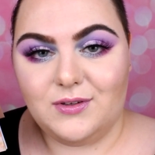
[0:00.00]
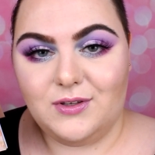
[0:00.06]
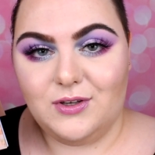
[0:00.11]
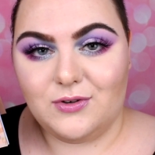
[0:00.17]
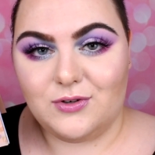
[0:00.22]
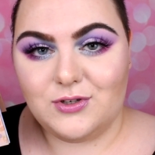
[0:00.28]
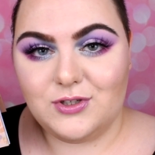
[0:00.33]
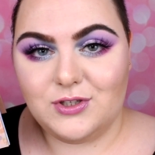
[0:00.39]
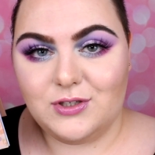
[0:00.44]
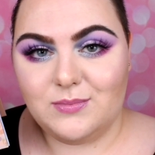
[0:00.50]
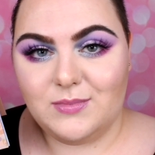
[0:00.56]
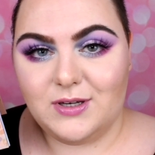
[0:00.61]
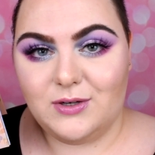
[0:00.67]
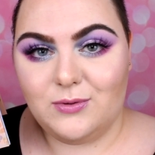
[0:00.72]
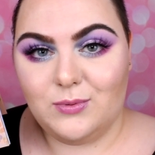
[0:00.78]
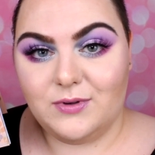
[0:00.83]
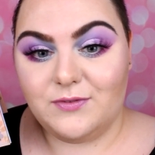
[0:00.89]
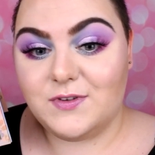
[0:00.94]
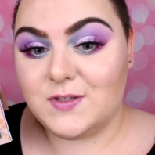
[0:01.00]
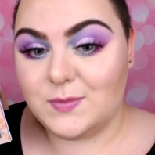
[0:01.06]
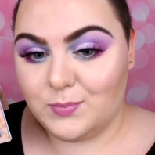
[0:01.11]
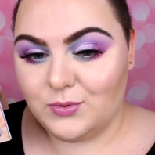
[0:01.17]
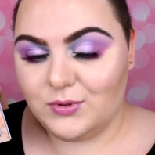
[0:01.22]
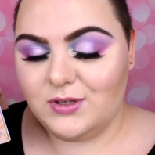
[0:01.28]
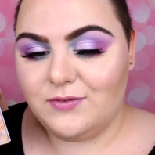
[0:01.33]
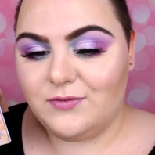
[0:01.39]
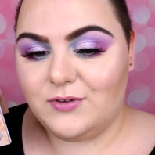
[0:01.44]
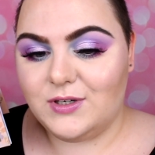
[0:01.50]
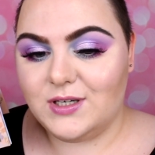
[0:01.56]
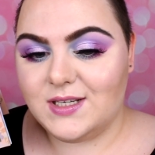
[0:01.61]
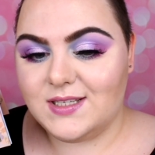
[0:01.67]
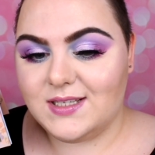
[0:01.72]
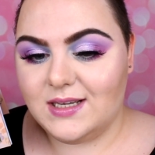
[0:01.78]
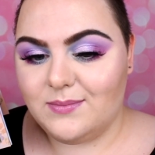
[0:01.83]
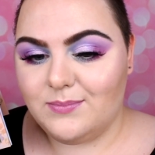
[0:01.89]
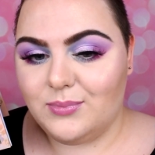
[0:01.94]
your shimmer with spoolie, for
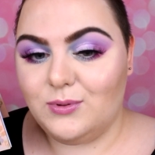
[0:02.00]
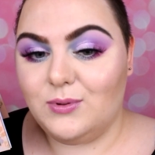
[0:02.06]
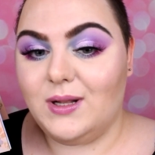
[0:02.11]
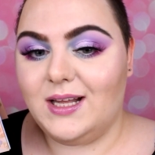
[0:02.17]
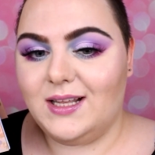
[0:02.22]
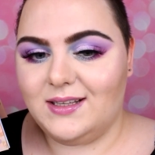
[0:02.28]
example,